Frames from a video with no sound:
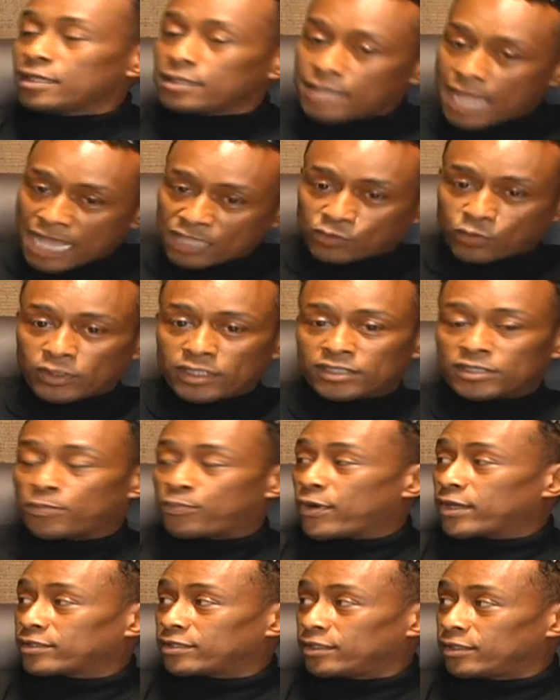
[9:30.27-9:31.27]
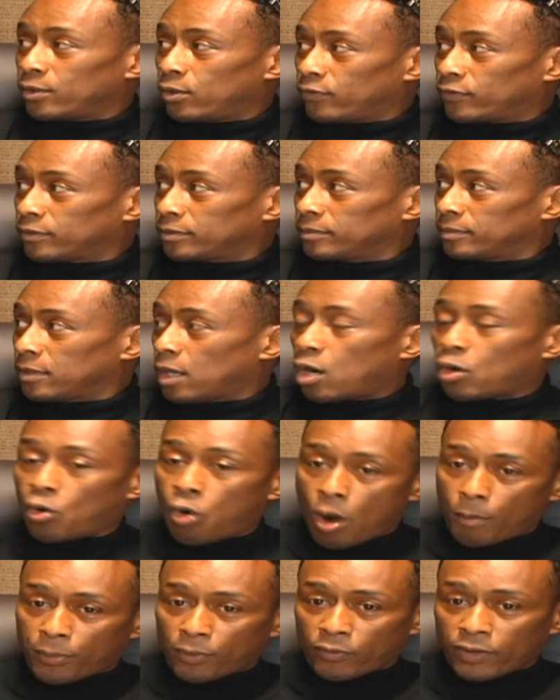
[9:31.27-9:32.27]
That's what he's the president over. A
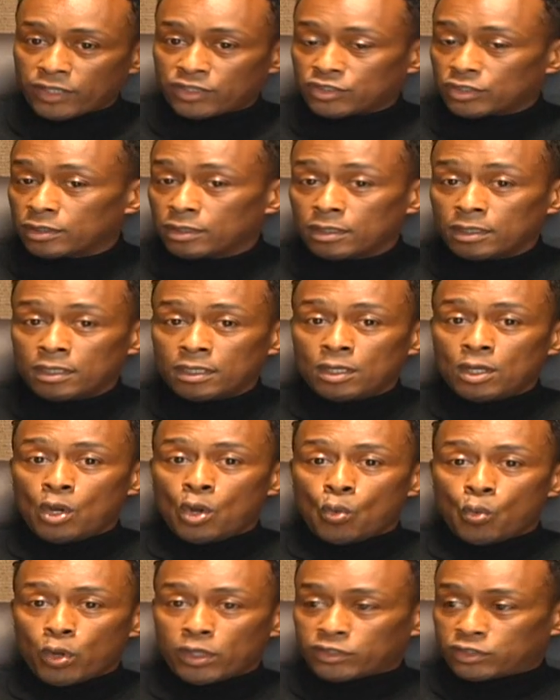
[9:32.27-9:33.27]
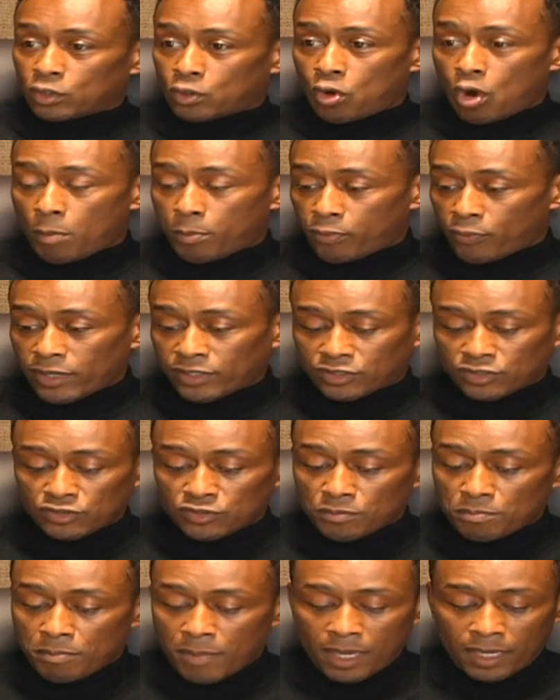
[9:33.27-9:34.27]
corporation. What is a
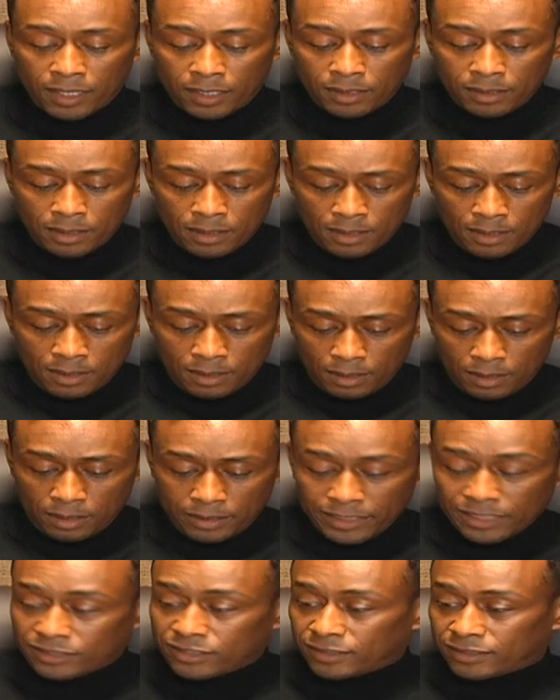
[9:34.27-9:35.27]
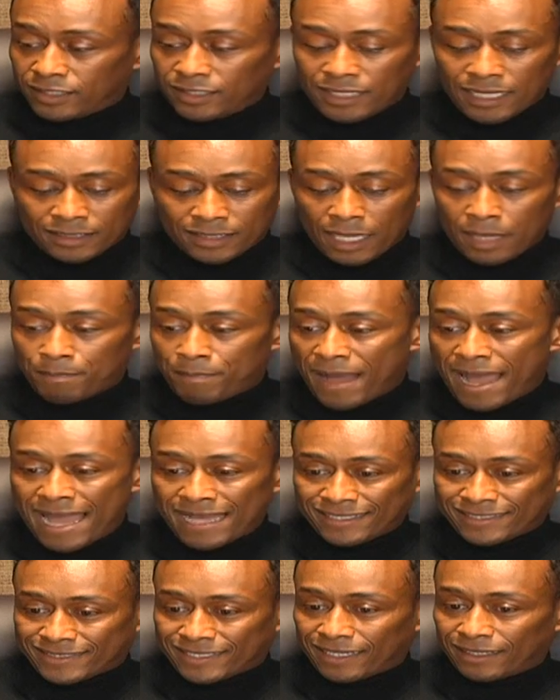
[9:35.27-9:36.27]
corporation's main entity that they
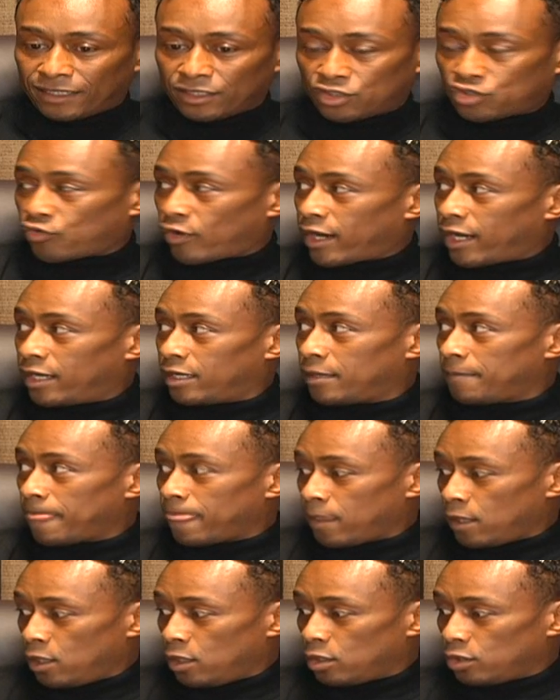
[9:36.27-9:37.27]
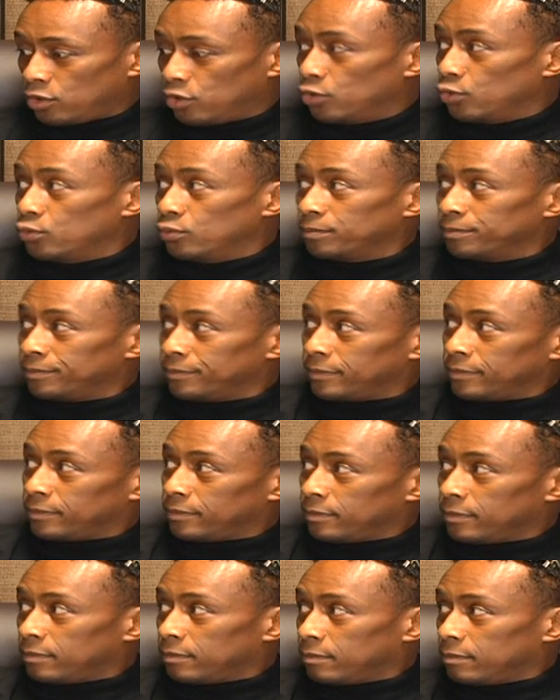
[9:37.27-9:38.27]
buy, sell, and trade? You.
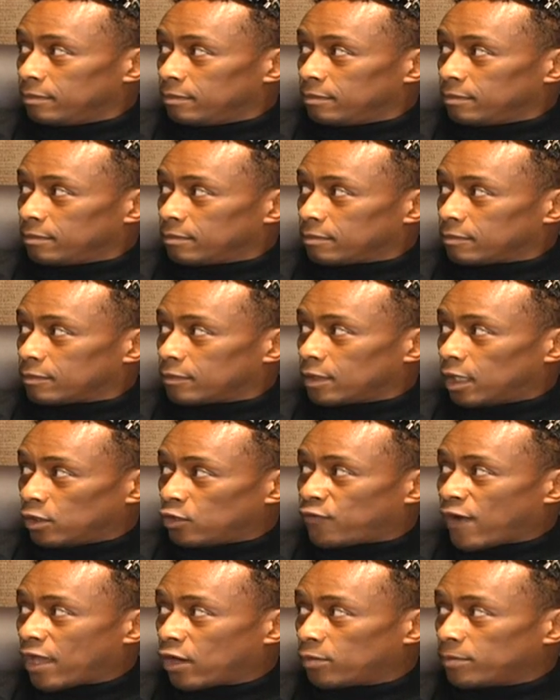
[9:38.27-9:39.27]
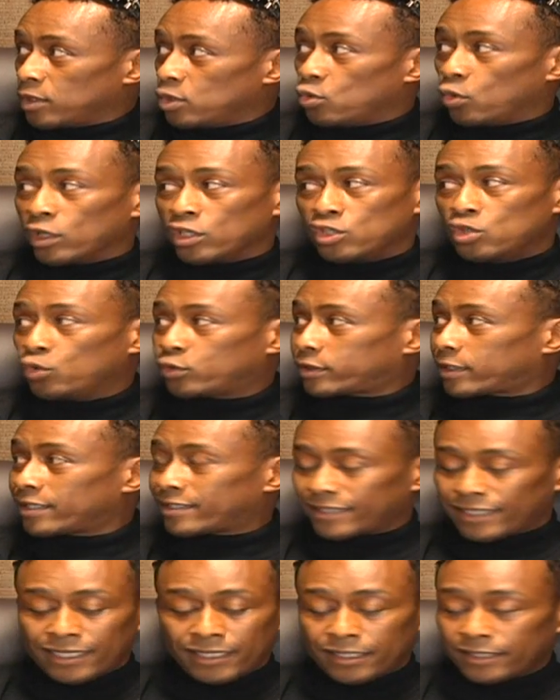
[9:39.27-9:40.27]
Are you following me? You a
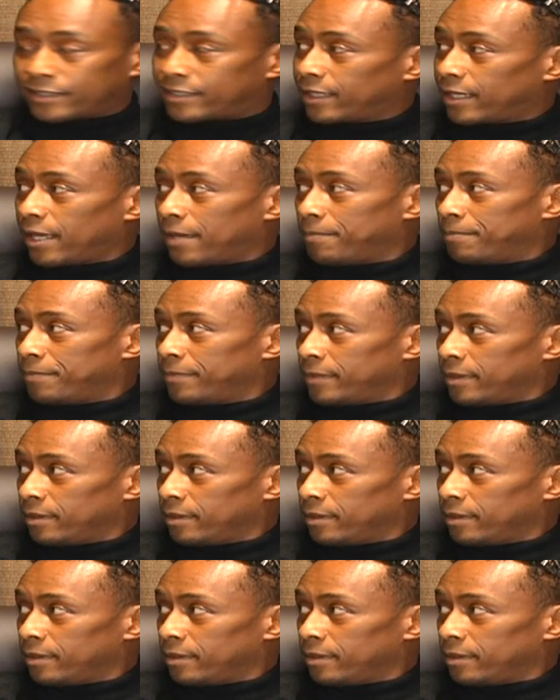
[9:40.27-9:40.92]
useless eater to them.